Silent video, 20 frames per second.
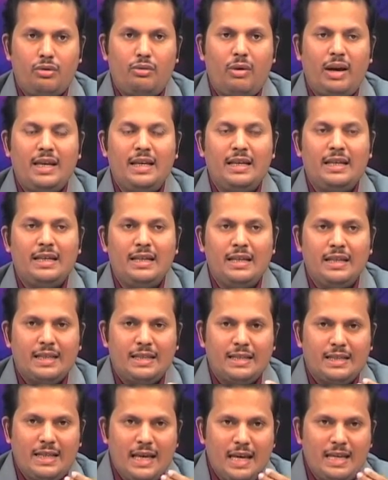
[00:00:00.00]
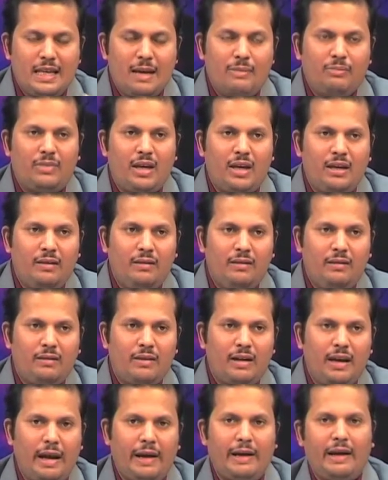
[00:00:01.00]
So, I say something
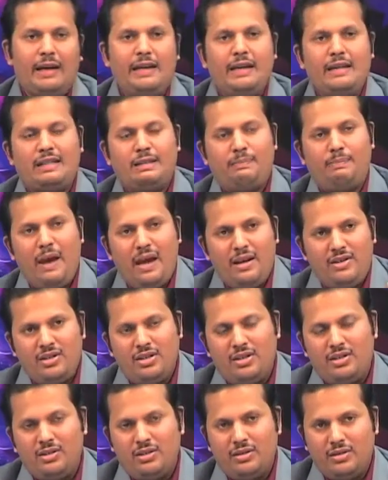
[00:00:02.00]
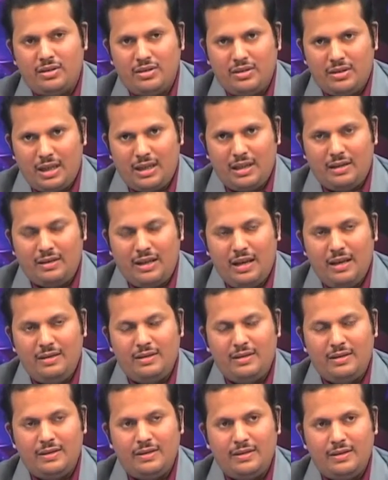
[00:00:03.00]
and I expect certain
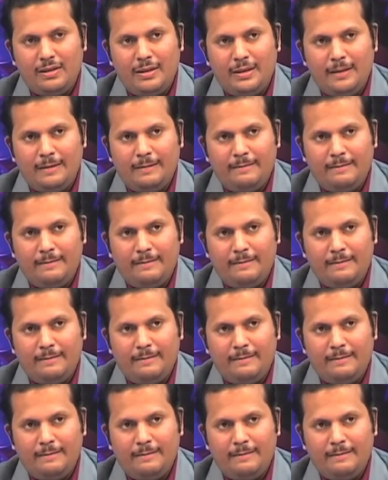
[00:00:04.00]
things